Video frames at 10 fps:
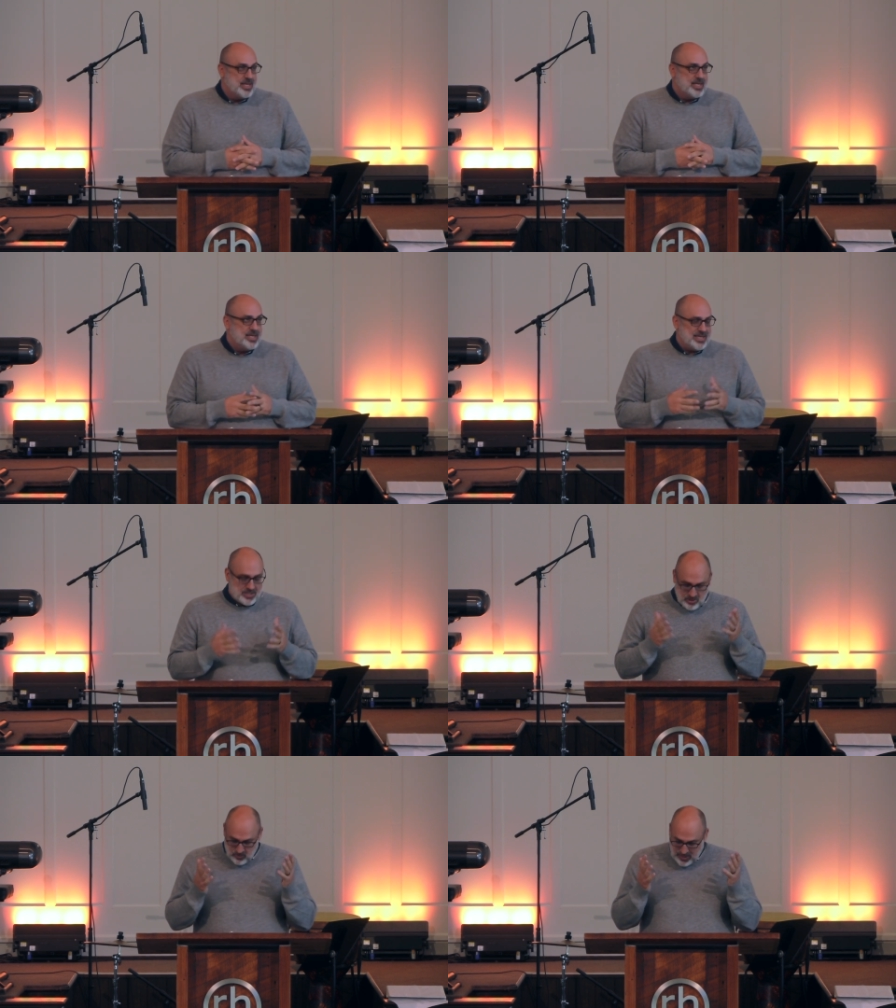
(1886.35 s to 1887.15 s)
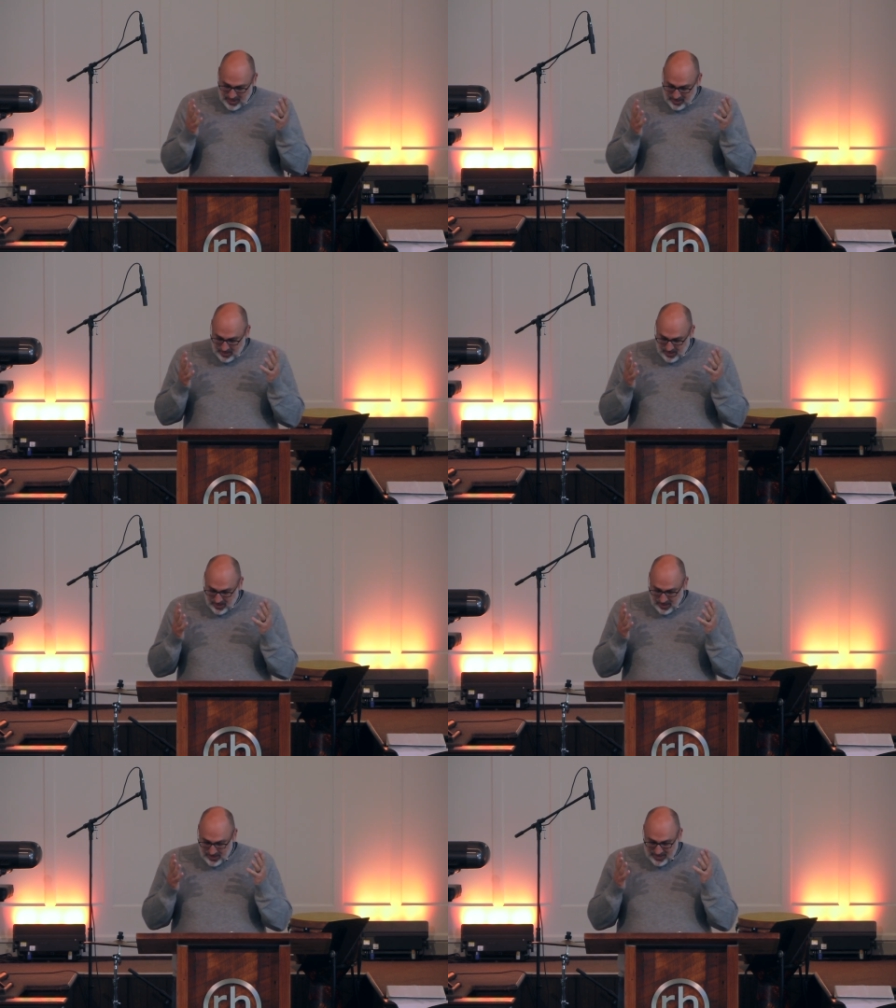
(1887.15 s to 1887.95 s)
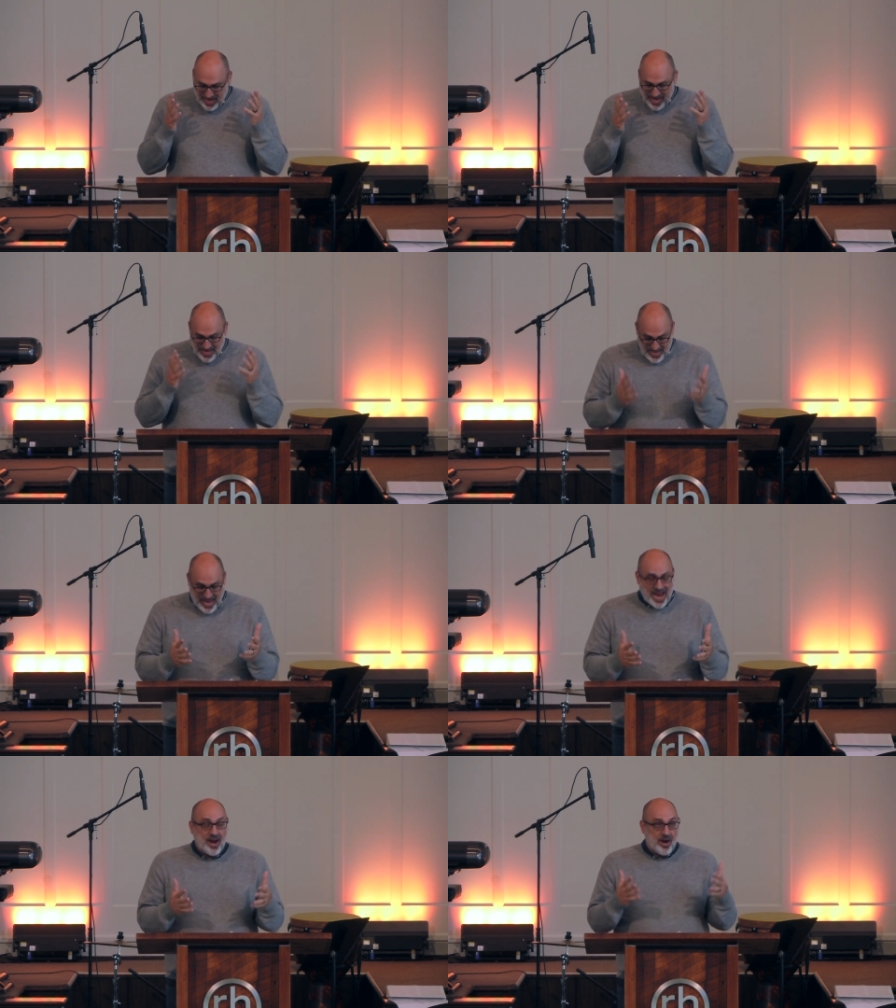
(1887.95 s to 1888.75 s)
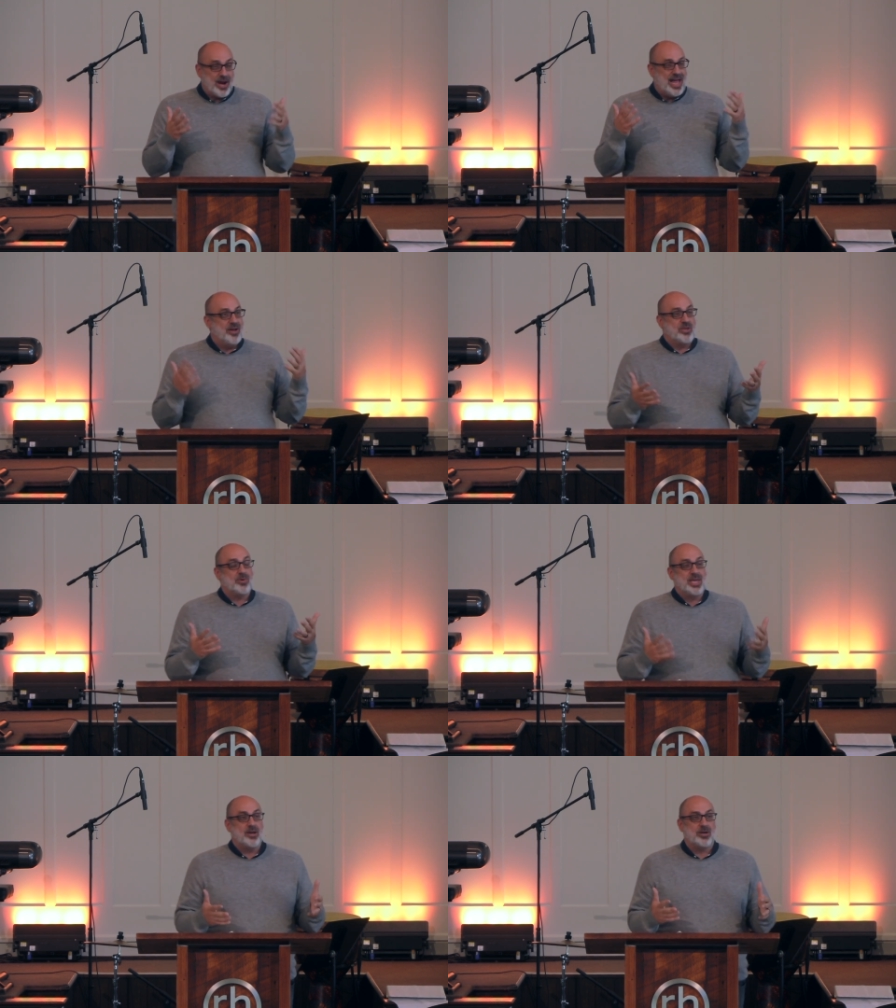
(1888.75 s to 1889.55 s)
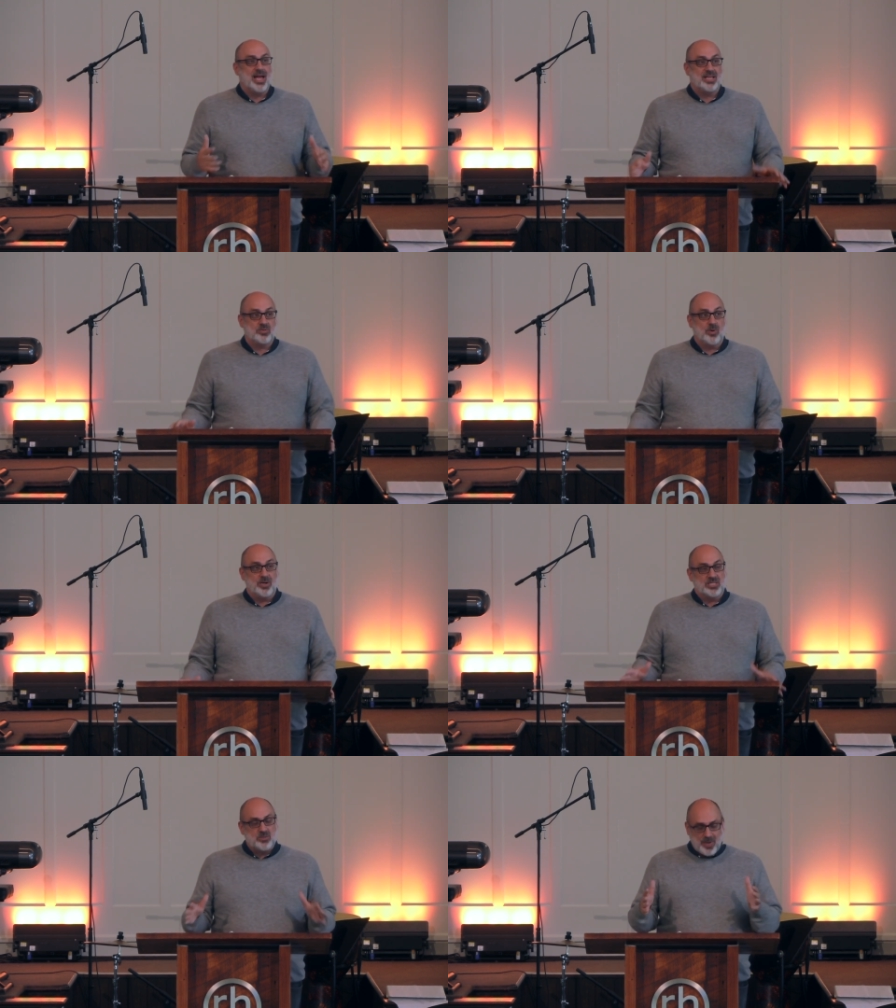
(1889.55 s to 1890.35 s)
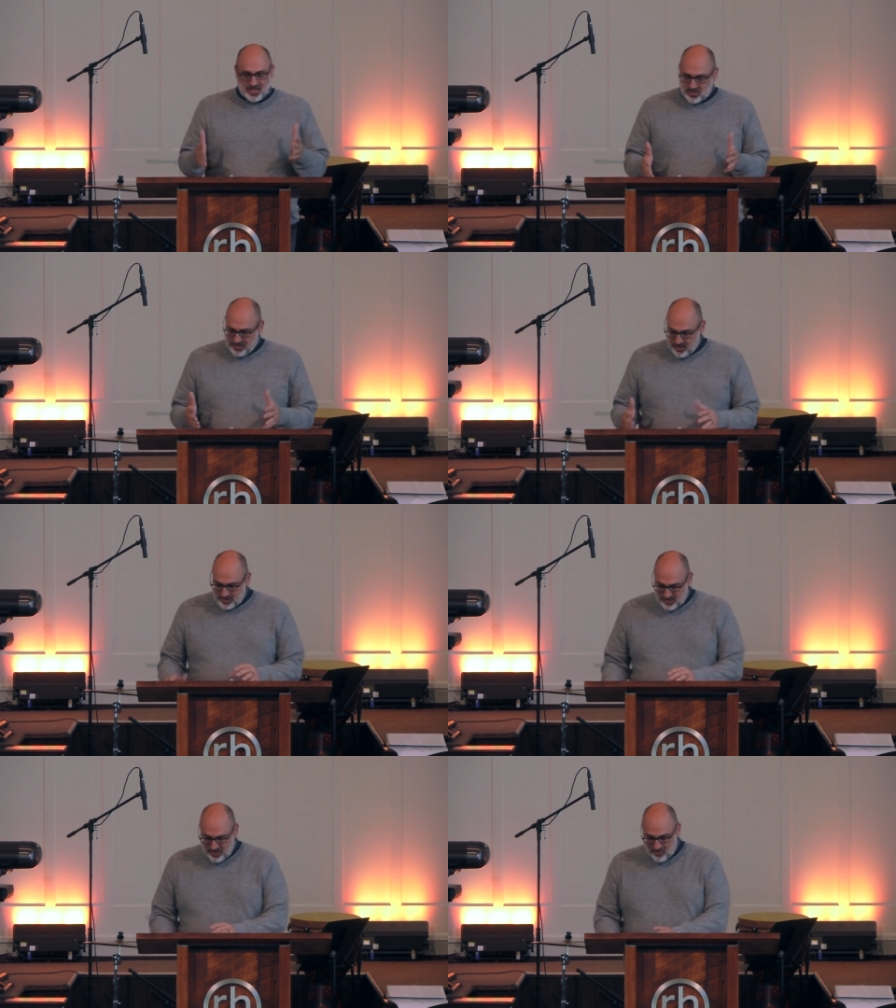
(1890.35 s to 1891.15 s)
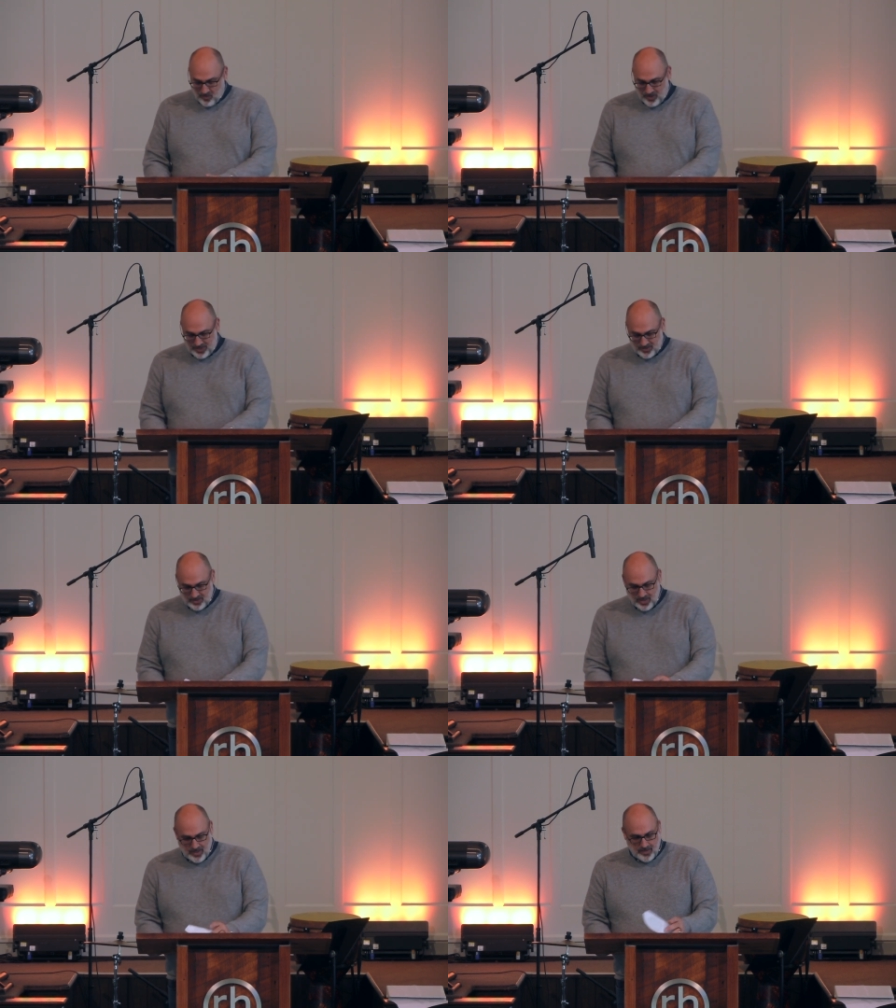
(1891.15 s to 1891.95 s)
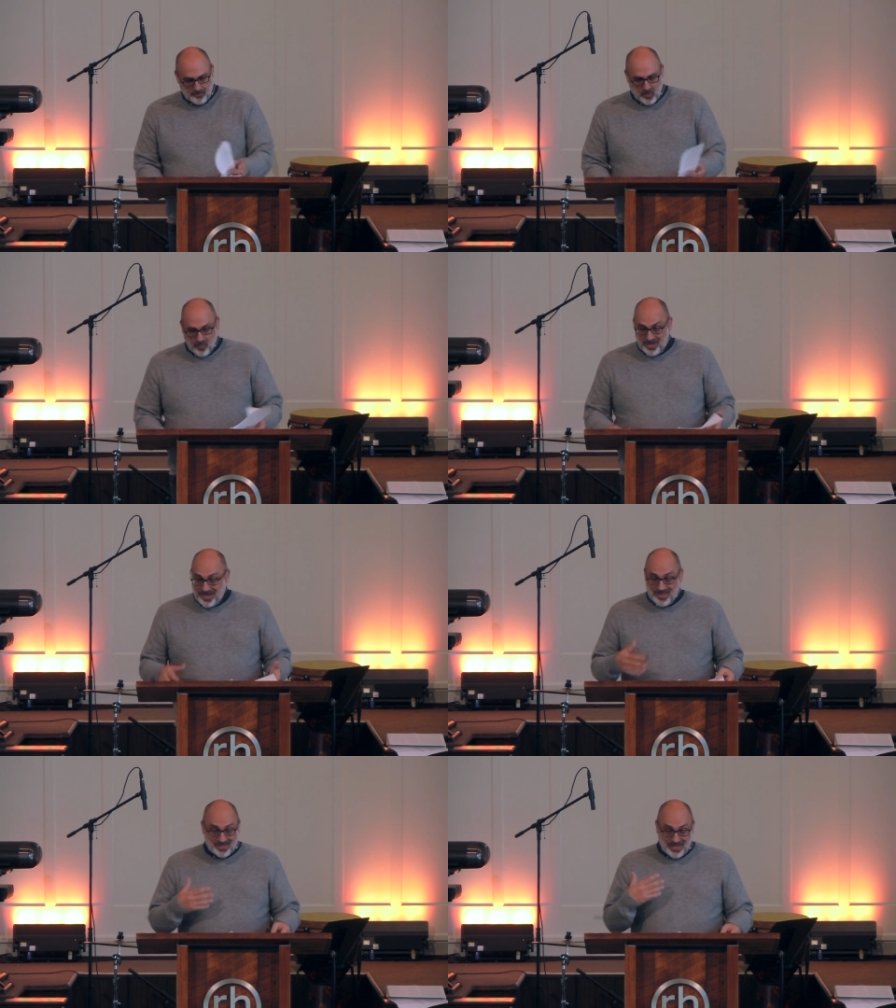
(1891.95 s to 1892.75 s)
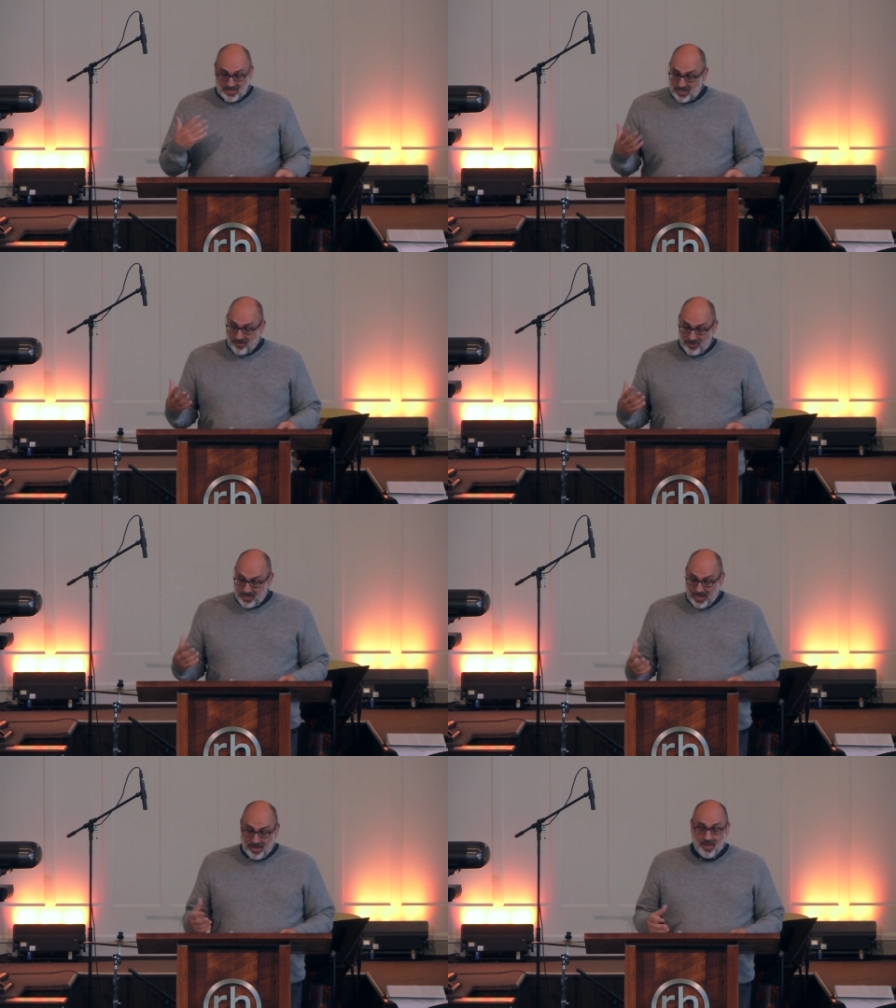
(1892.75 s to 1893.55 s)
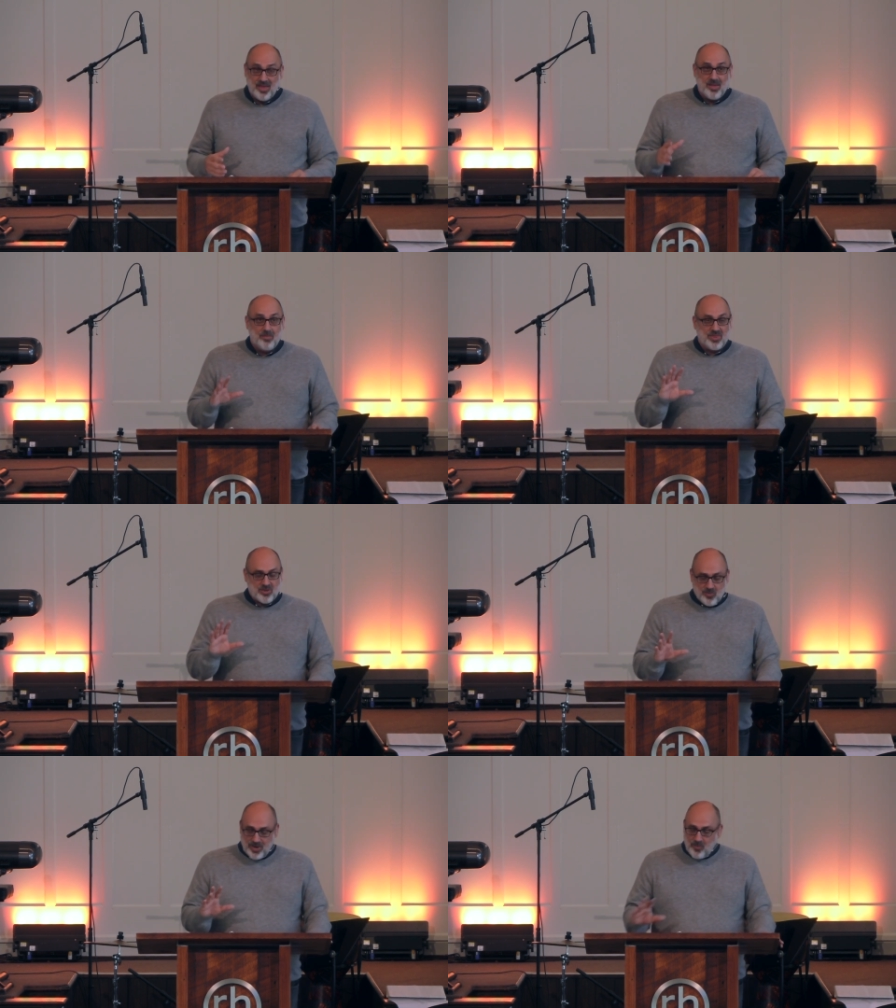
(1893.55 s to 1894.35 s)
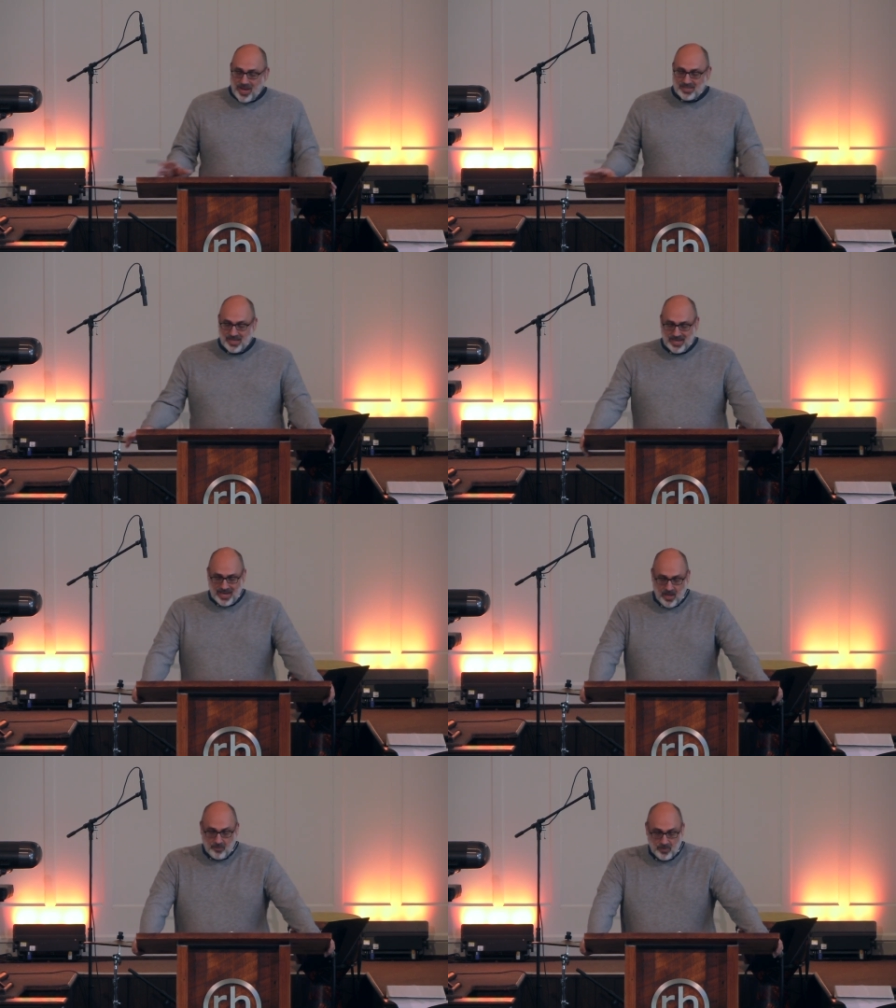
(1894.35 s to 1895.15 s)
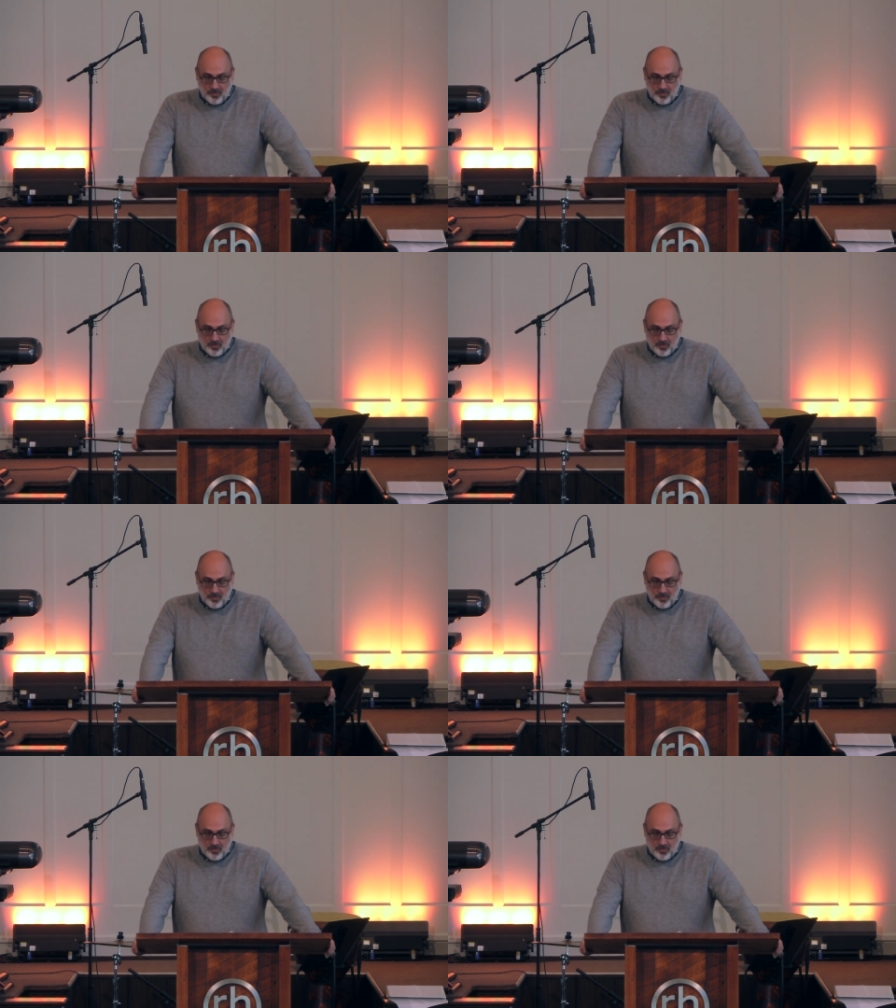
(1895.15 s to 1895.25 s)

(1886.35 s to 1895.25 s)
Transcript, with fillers: that you can take care how you hear God's word, especially on Sunday mornings. We need this each and every day, but three ways that can help you.